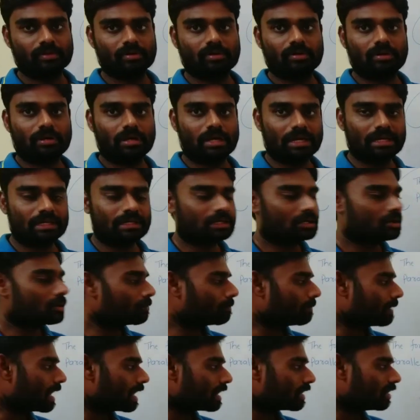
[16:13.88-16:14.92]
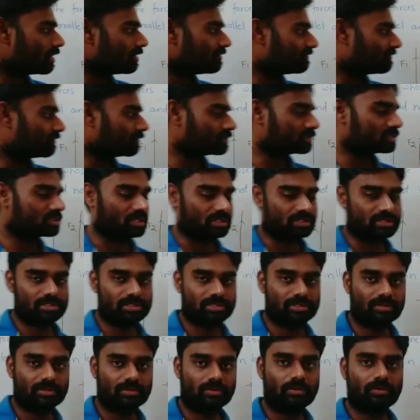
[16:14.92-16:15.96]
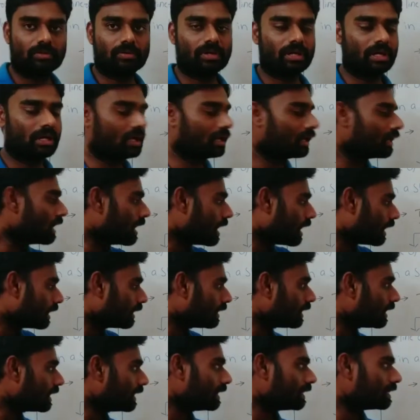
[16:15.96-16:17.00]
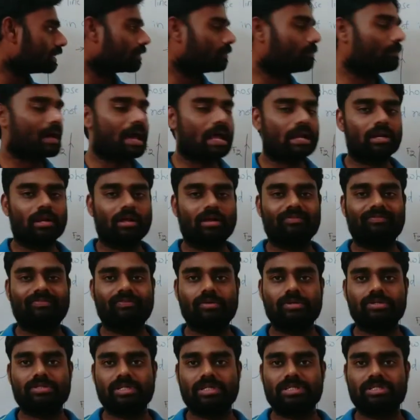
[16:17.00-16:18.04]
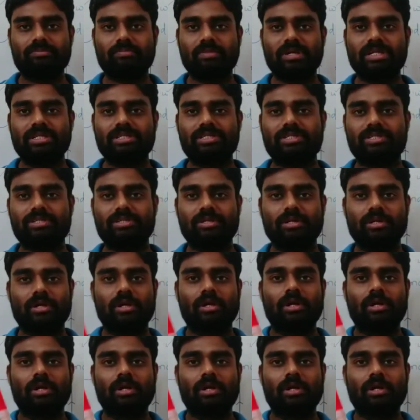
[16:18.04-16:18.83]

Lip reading: Like parallel forces. Okay, unlike parallel forces means,